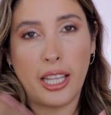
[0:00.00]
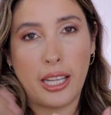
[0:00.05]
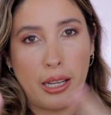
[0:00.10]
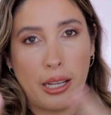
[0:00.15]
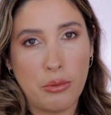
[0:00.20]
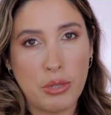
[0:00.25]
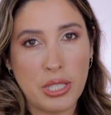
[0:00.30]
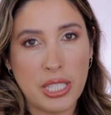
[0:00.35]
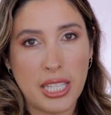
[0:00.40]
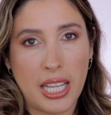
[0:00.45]
like
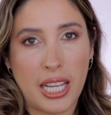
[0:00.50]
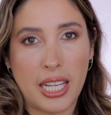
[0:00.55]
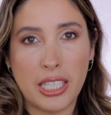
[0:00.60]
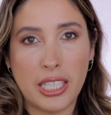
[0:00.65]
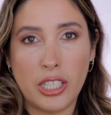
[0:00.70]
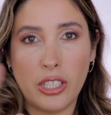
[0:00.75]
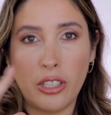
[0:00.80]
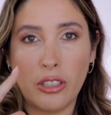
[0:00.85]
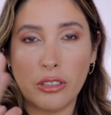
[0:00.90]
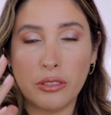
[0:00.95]
I was
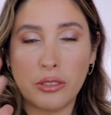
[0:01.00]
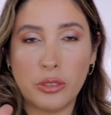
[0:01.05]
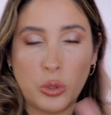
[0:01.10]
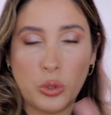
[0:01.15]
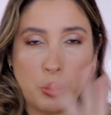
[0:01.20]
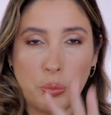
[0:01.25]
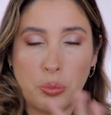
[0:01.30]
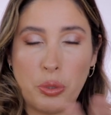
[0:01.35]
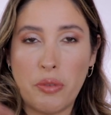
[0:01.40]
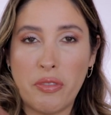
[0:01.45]
saying, you know,
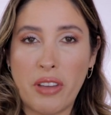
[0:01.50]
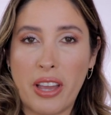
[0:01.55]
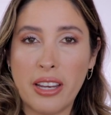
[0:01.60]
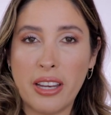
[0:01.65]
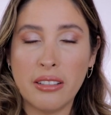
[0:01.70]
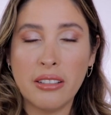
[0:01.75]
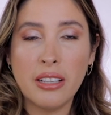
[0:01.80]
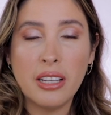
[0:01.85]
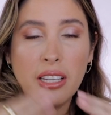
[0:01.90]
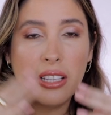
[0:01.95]
to
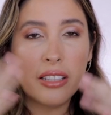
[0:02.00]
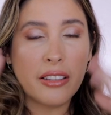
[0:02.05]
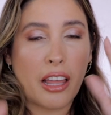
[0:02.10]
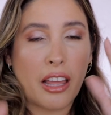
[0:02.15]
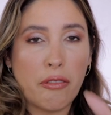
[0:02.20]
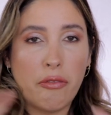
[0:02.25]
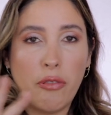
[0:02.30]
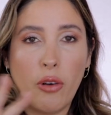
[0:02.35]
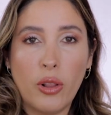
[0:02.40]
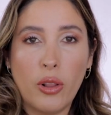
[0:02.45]
prevent
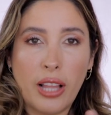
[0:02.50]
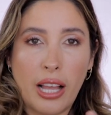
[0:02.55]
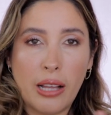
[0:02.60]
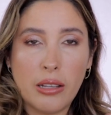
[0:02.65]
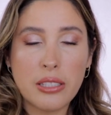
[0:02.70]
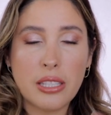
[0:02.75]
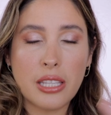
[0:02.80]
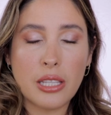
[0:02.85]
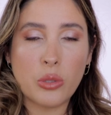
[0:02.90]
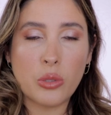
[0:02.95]
that
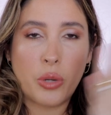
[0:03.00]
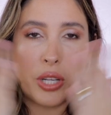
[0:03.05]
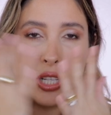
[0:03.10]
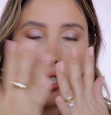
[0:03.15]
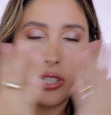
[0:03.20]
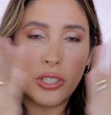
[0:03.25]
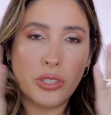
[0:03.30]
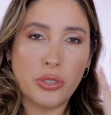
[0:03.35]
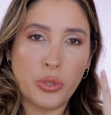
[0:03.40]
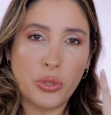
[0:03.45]
fallout
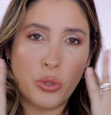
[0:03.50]
situation,